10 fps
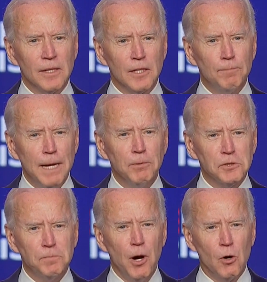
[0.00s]
The people
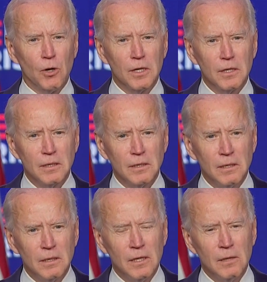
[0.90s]
spoke,
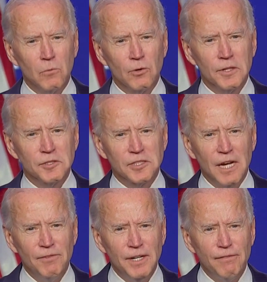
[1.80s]
more than
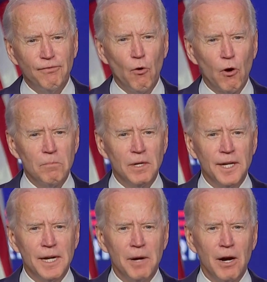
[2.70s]
74
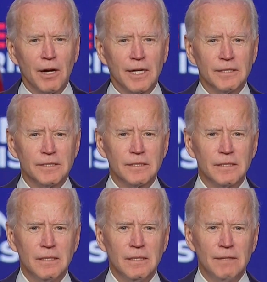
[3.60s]
million Americans,
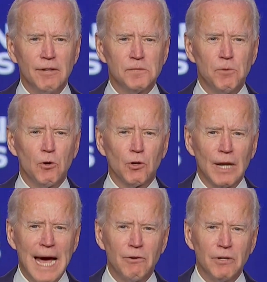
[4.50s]
and they spoke
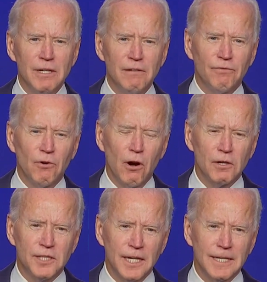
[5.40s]
loudly for our
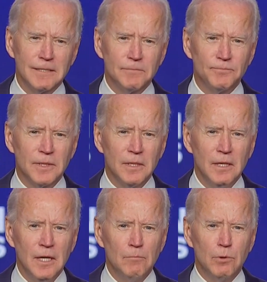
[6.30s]
ticket.
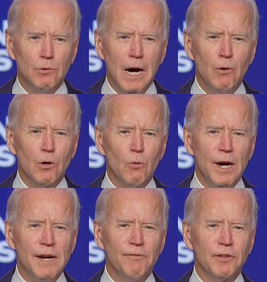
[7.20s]
But while we're
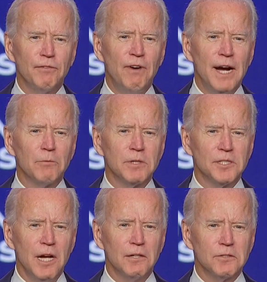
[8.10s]
waiting for the final
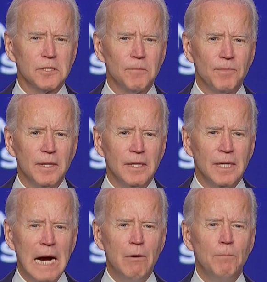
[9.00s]
results,
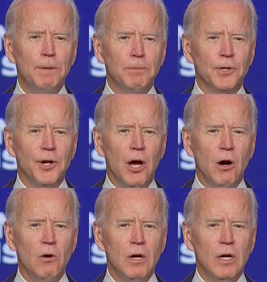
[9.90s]
I want people to
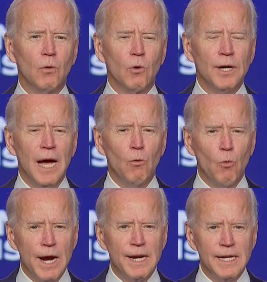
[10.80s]
know we're not
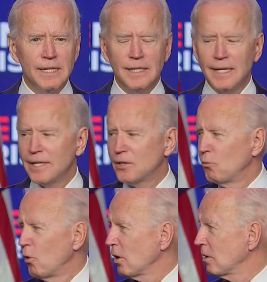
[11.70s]
waiting to get the
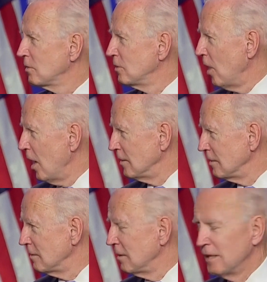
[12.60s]
work done
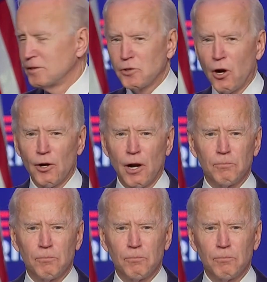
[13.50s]
and start